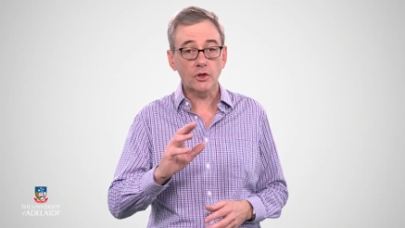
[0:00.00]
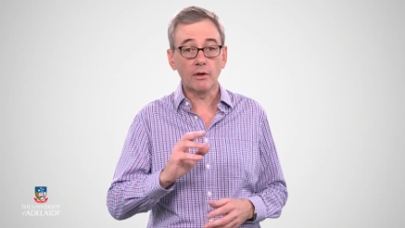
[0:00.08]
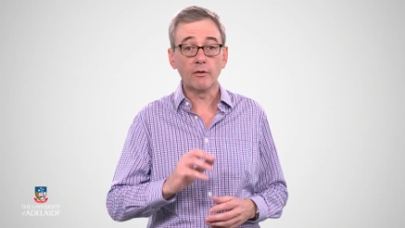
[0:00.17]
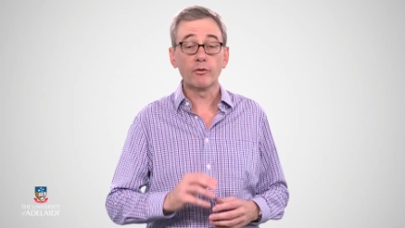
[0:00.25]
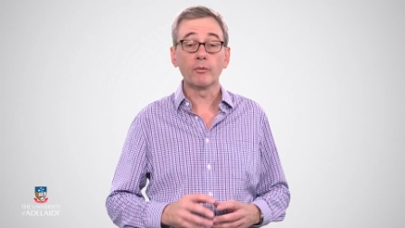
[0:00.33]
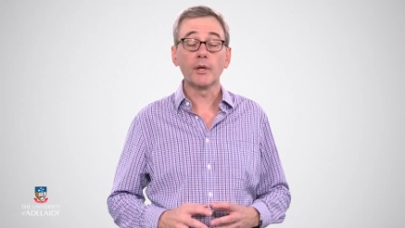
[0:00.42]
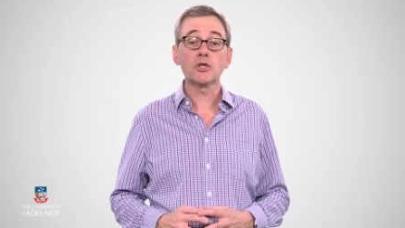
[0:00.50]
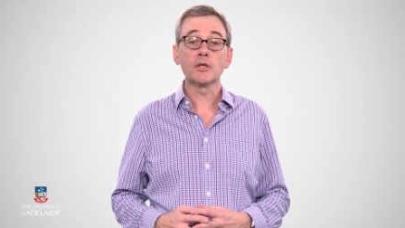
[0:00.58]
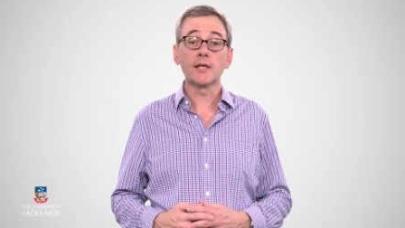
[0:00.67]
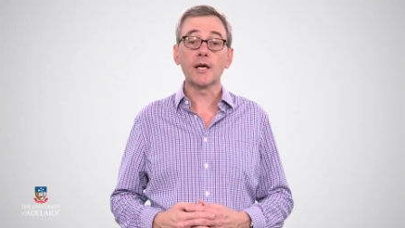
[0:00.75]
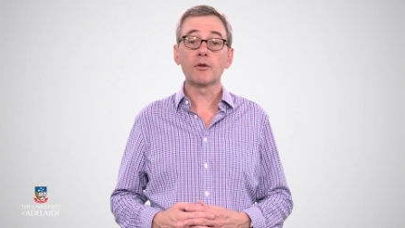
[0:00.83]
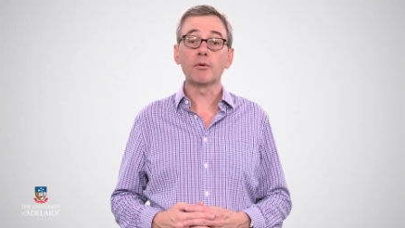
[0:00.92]
your information
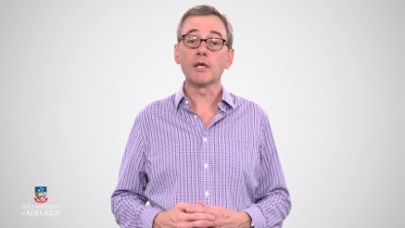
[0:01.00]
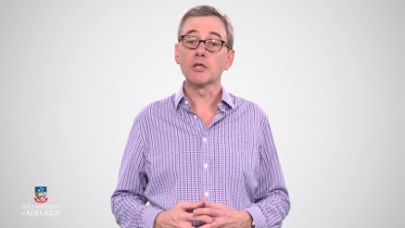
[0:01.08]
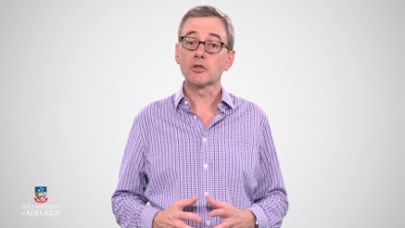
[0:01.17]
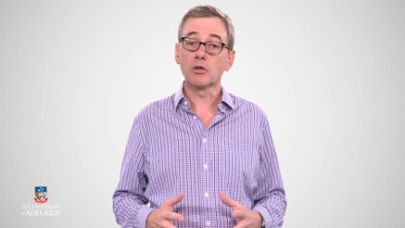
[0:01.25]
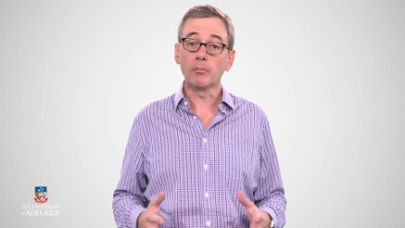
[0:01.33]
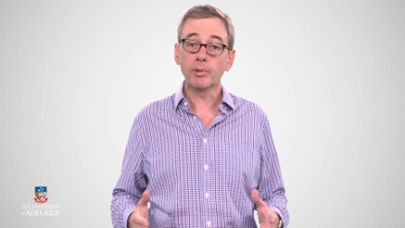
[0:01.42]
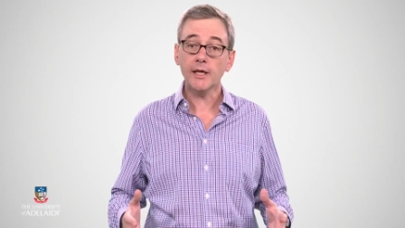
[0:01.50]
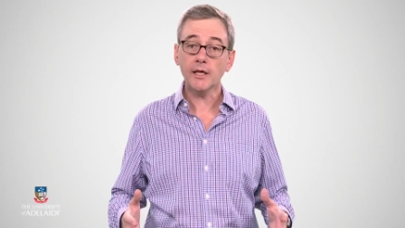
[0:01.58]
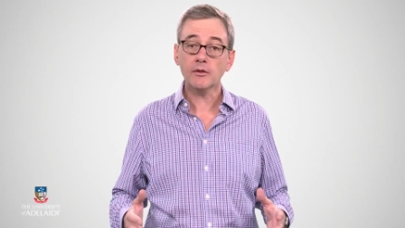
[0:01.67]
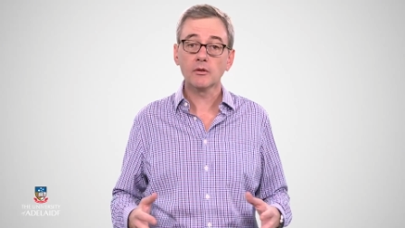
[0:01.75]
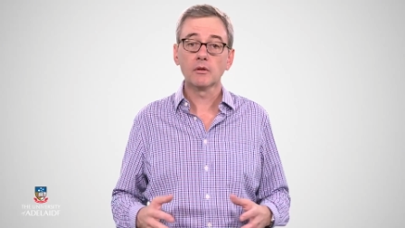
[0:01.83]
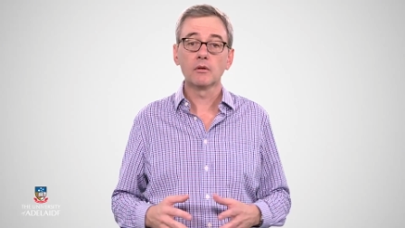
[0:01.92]
gathering is
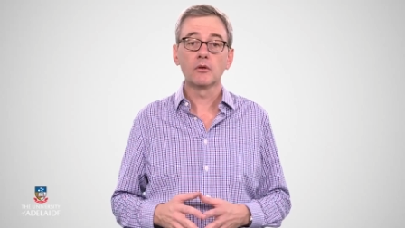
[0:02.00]
complete,